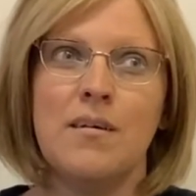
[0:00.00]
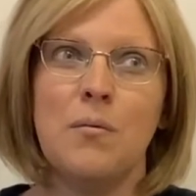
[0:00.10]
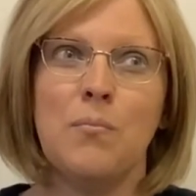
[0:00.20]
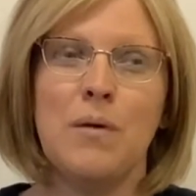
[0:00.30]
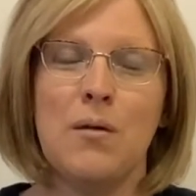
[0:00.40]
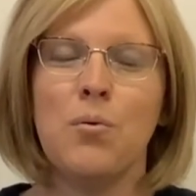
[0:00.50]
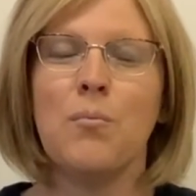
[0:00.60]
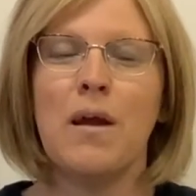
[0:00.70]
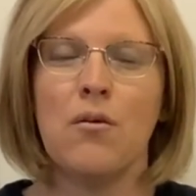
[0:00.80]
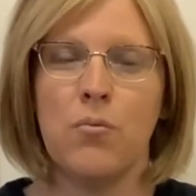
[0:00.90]
being
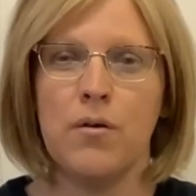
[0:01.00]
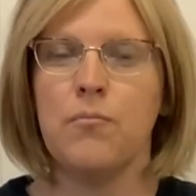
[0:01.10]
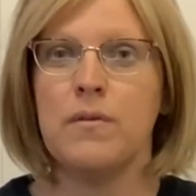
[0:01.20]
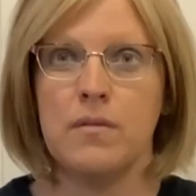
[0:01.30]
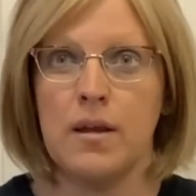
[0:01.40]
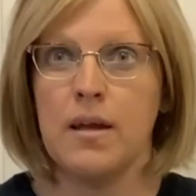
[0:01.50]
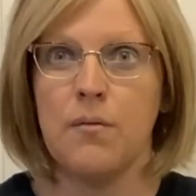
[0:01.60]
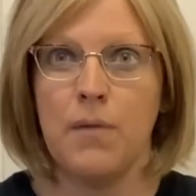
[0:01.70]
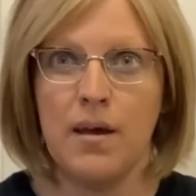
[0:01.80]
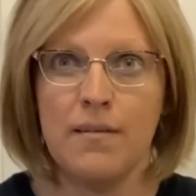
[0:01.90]
prepared what was going to
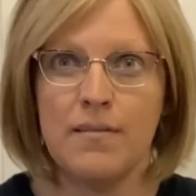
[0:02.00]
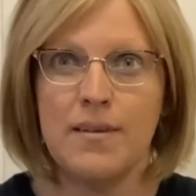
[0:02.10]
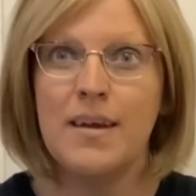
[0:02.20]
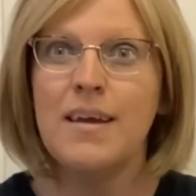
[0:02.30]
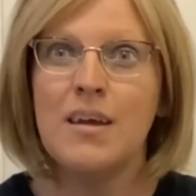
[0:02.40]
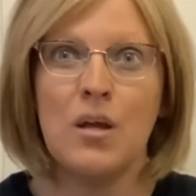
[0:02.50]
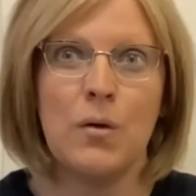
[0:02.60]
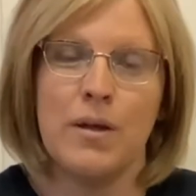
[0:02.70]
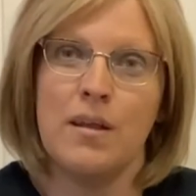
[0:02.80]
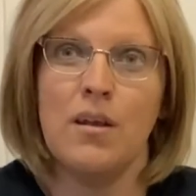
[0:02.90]
come next. You know,
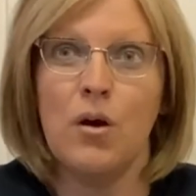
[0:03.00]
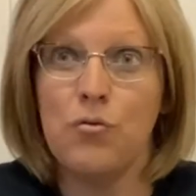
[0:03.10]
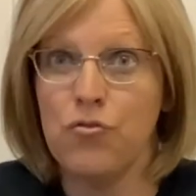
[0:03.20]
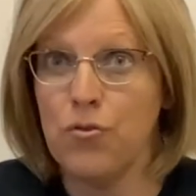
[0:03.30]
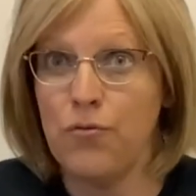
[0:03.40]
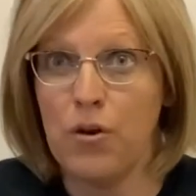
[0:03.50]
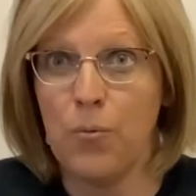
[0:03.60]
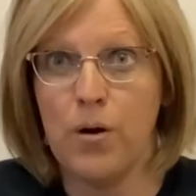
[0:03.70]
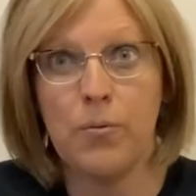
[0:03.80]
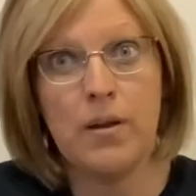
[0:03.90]
I didn't know Drew very
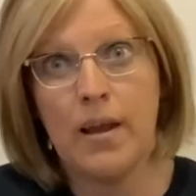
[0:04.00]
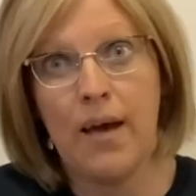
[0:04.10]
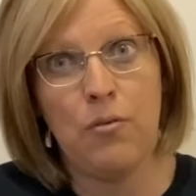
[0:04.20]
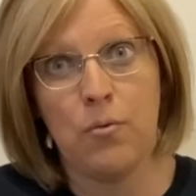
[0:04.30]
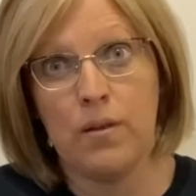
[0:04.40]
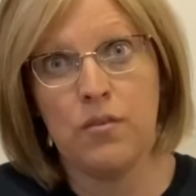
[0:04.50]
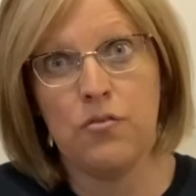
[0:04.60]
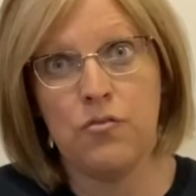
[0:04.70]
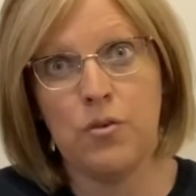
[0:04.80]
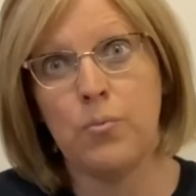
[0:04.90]
well. We didn't have the
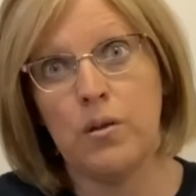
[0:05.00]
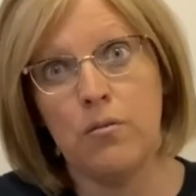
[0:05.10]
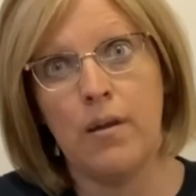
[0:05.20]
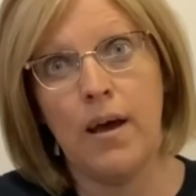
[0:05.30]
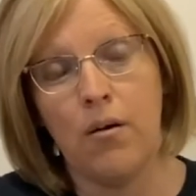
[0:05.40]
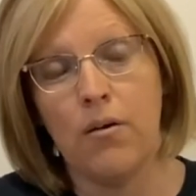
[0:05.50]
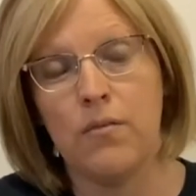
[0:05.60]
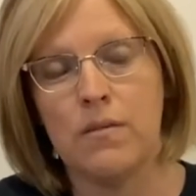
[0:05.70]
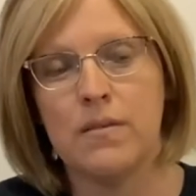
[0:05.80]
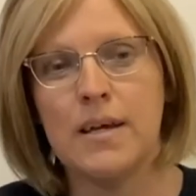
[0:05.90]
relationship we do now,
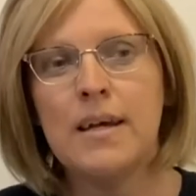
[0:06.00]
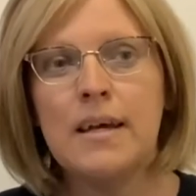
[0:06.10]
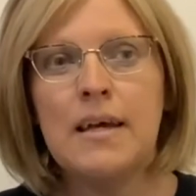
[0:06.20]
obviously.